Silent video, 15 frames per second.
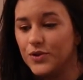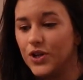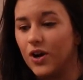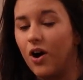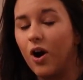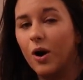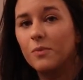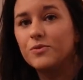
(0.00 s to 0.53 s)
Your
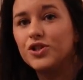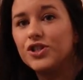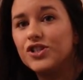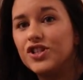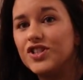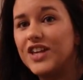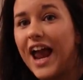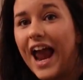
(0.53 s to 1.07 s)
arms should
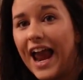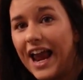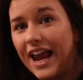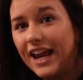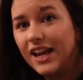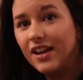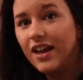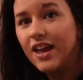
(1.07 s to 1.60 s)
just
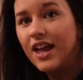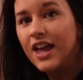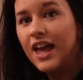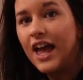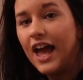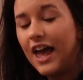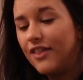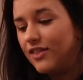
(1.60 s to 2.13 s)
hang,
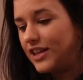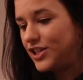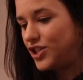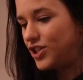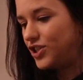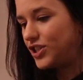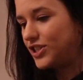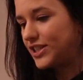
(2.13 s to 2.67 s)
and they
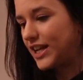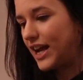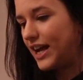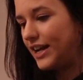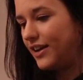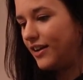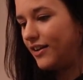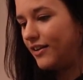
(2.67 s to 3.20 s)
should just
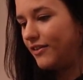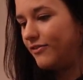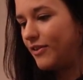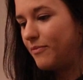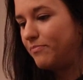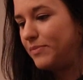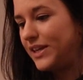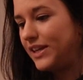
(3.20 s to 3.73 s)
kind
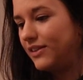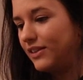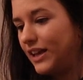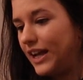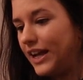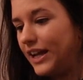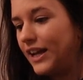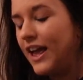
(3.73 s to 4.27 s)
of be
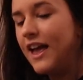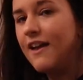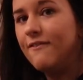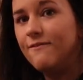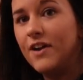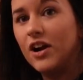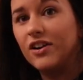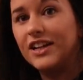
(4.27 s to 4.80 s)
like
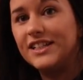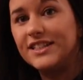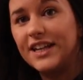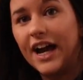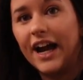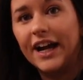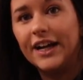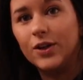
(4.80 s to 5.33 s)
very
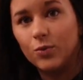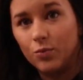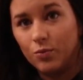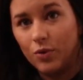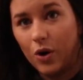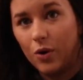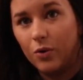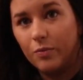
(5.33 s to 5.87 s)
tight
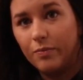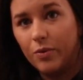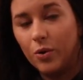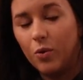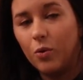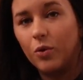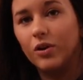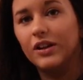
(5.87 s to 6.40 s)
rope
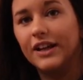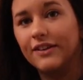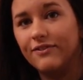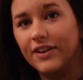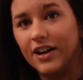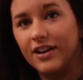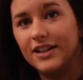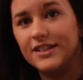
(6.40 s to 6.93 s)
or like
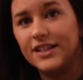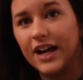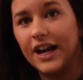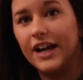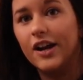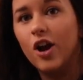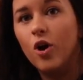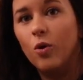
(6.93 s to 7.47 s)
very
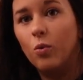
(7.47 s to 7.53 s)
tight